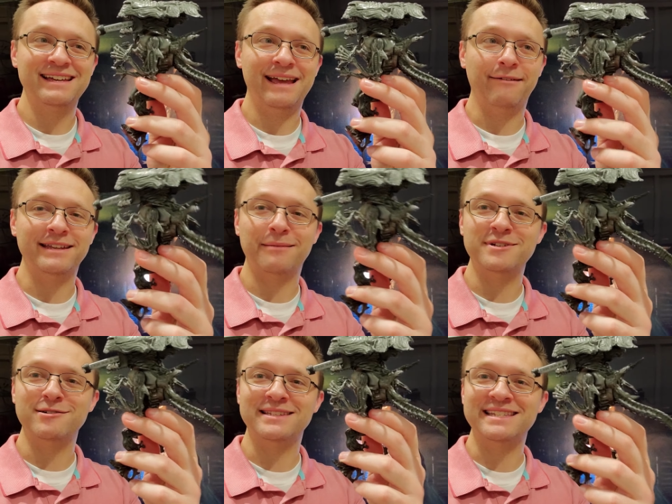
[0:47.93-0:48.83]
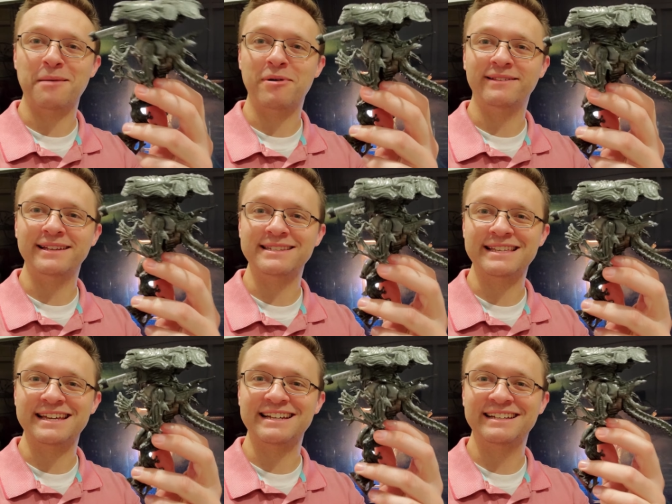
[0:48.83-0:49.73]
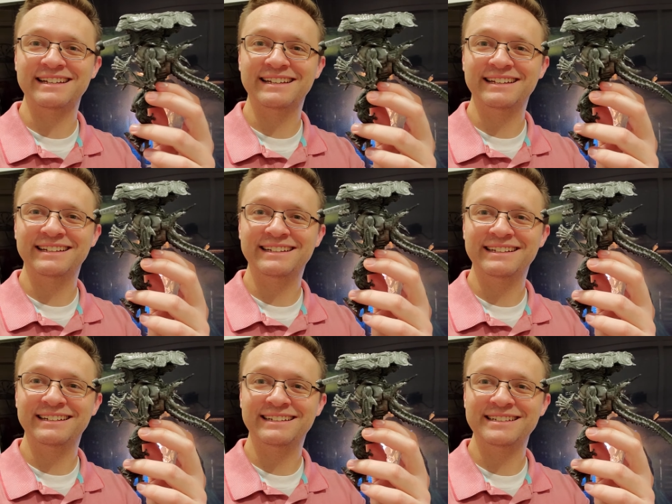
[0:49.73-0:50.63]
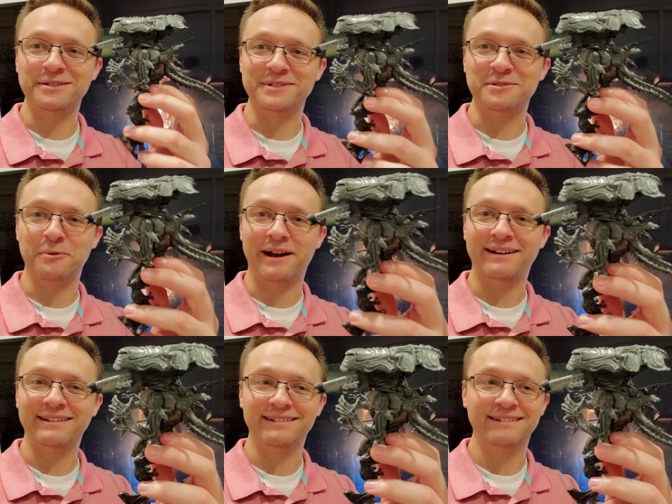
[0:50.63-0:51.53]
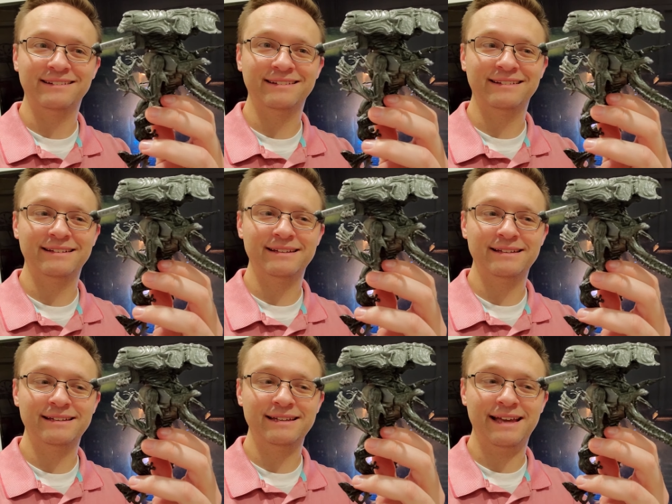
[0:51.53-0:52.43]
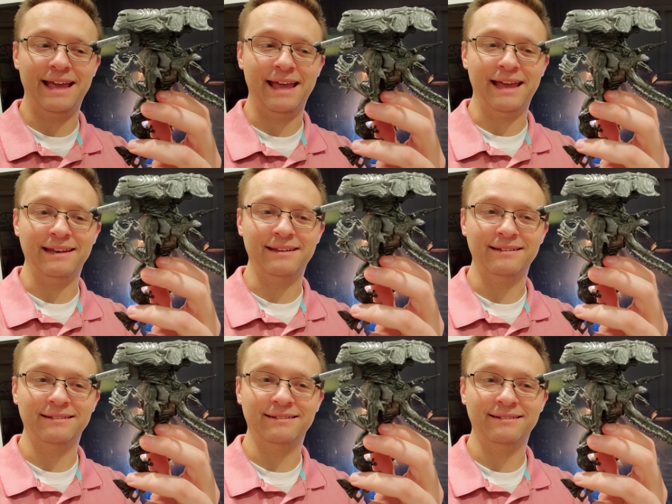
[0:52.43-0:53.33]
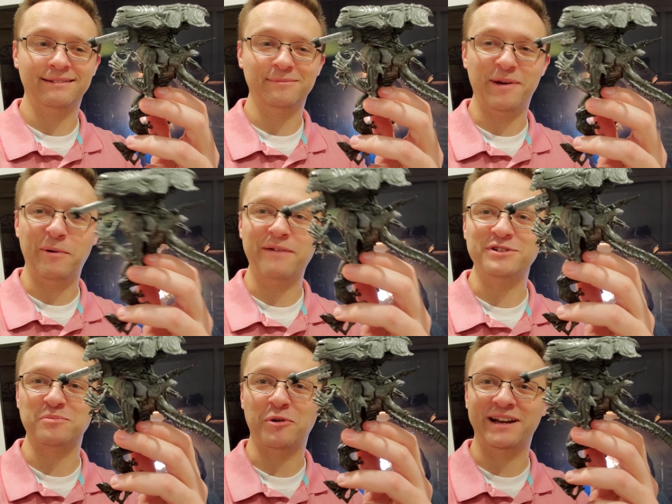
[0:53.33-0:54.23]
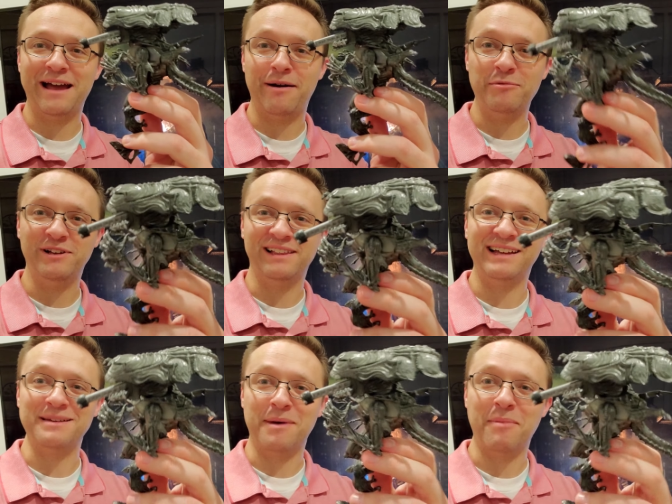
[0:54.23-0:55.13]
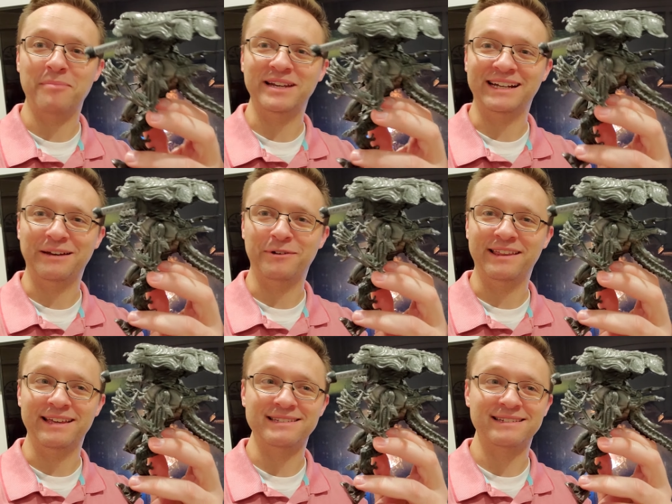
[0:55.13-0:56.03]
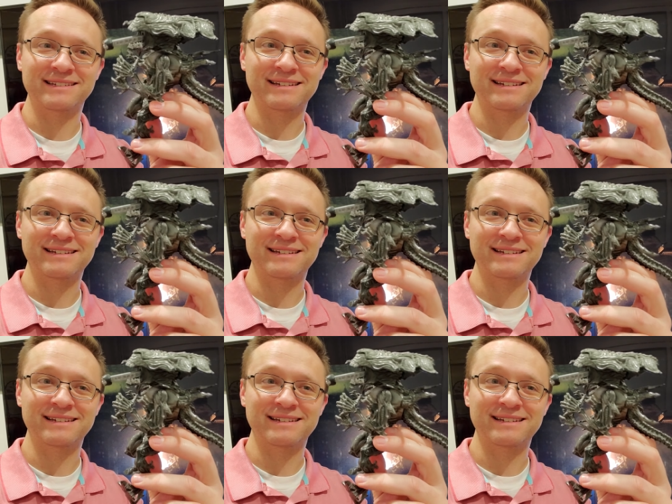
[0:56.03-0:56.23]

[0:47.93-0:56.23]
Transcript: Every time she would step on this thing, she would swear. And my wife just pointed out, I'm really lucky my mom didn't get rid of this.